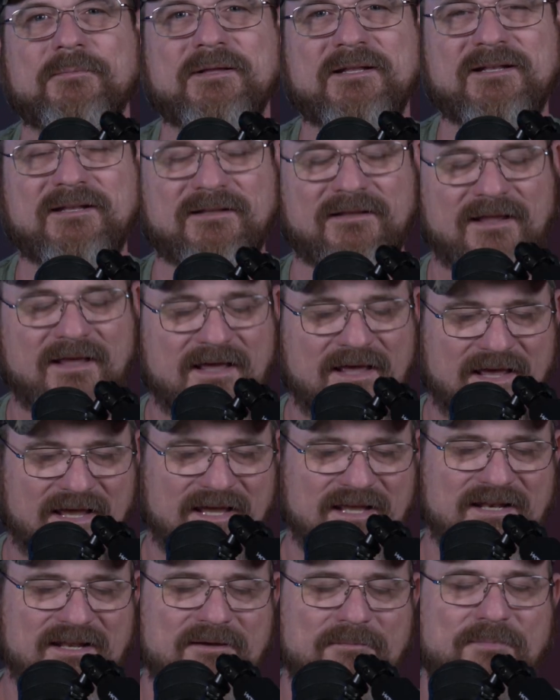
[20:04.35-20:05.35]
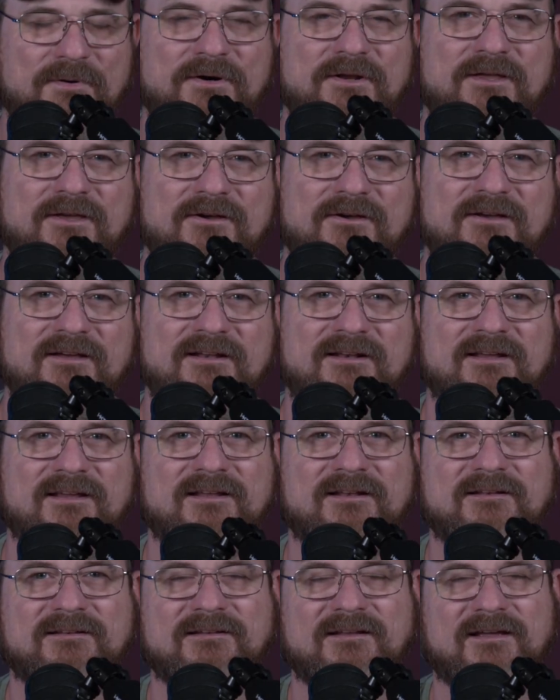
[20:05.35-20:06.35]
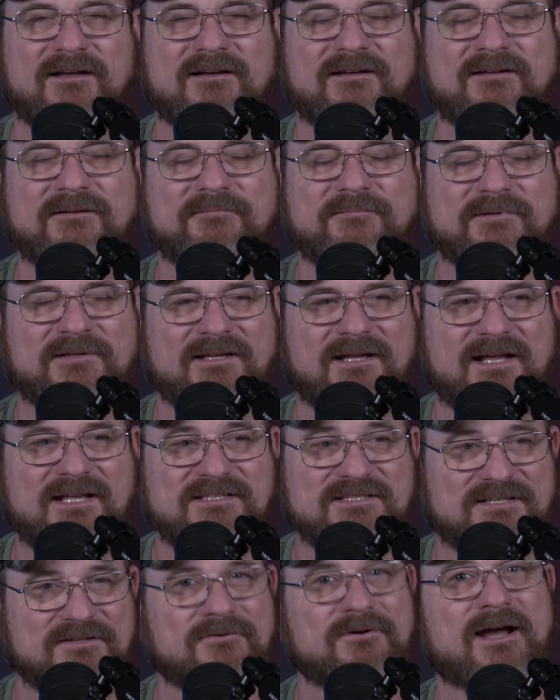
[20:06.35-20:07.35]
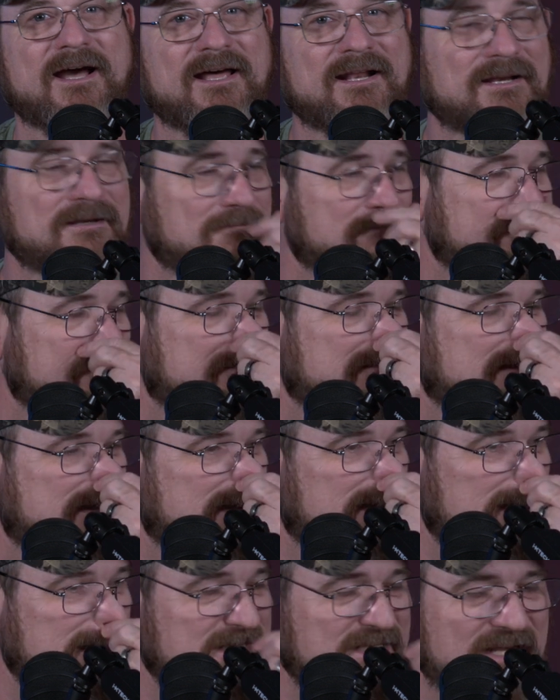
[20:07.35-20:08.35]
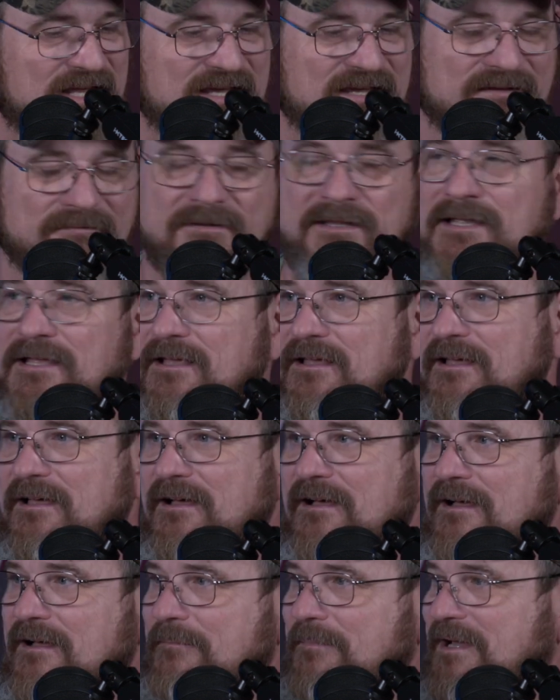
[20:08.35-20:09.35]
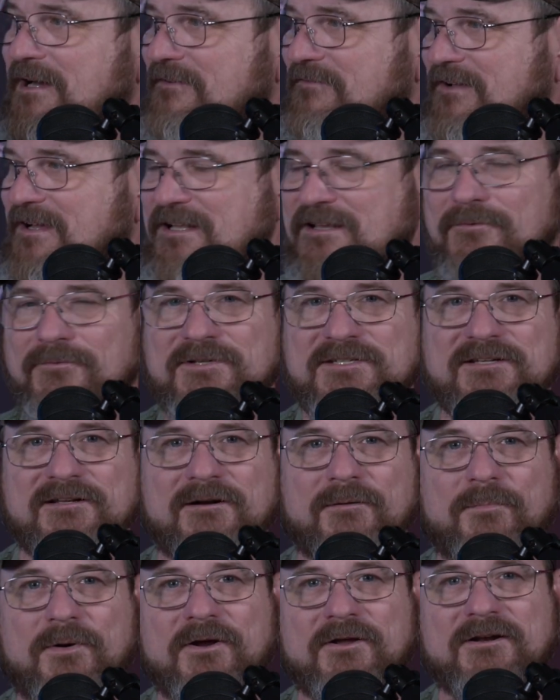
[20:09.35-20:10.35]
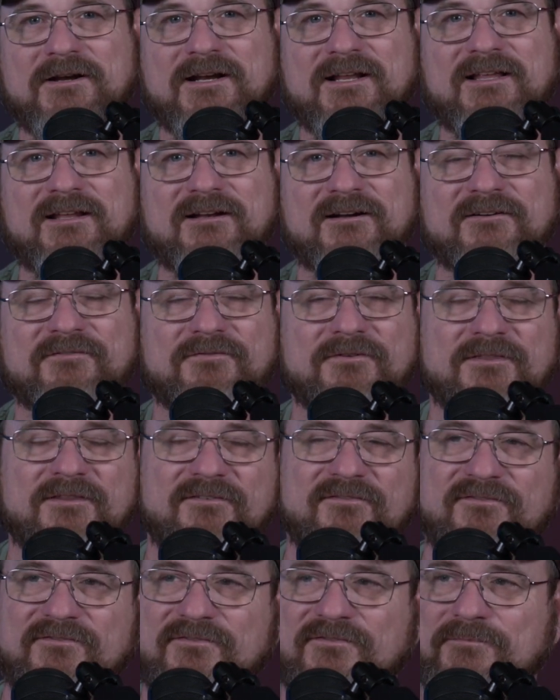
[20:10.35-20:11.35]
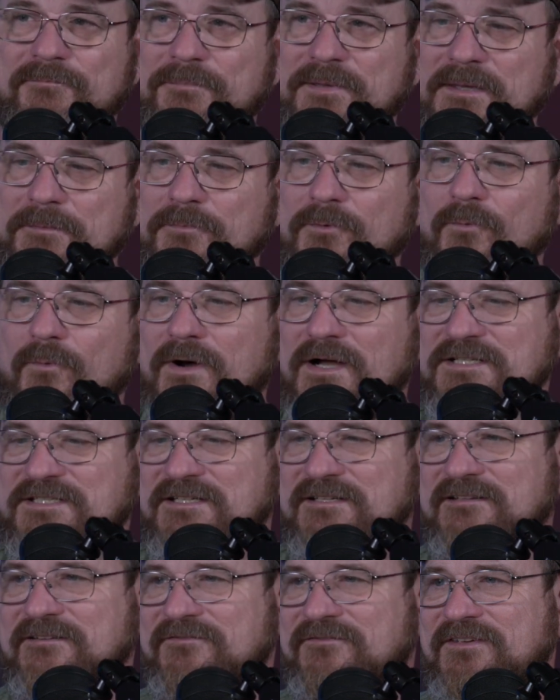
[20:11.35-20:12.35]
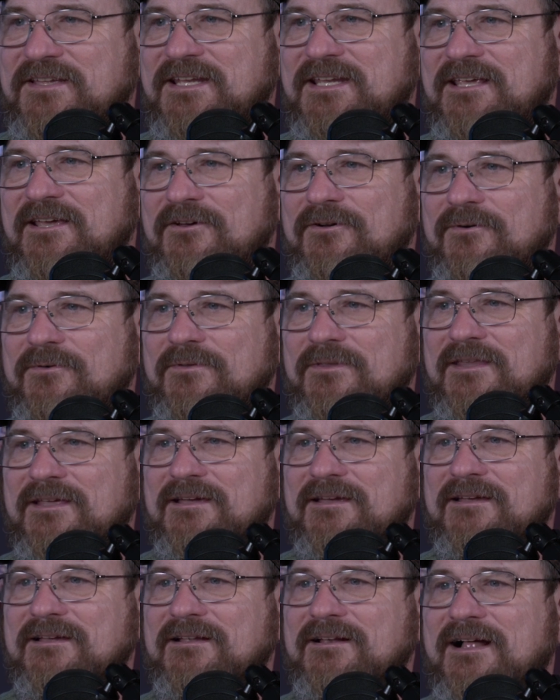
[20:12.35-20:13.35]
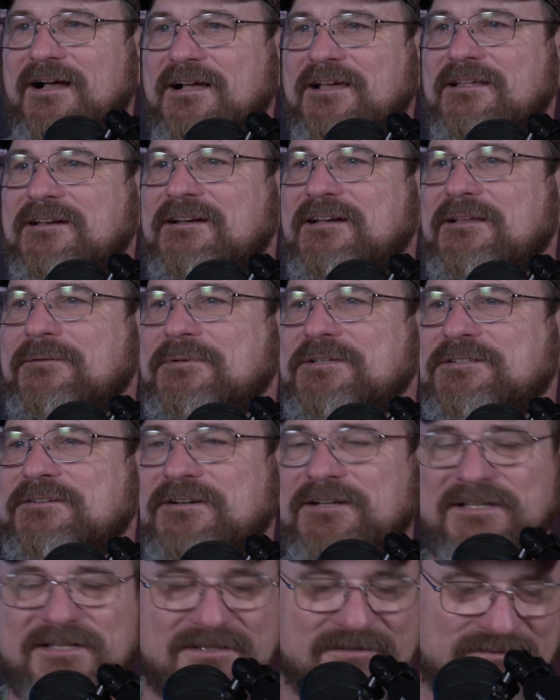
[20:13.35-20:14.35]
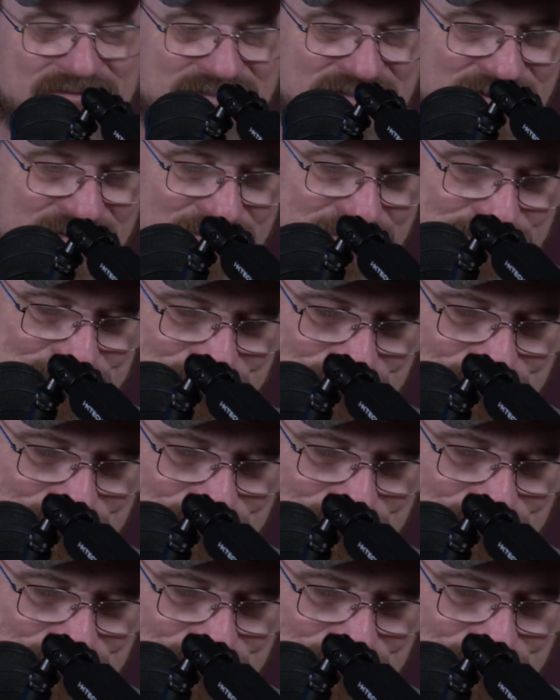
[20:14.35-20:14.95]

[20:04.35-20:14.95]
And it did pretty good. And I still got it to this day. Matter of fact, I wish I'd have brought it in here for the people watching the video, and I could have demonstrated it.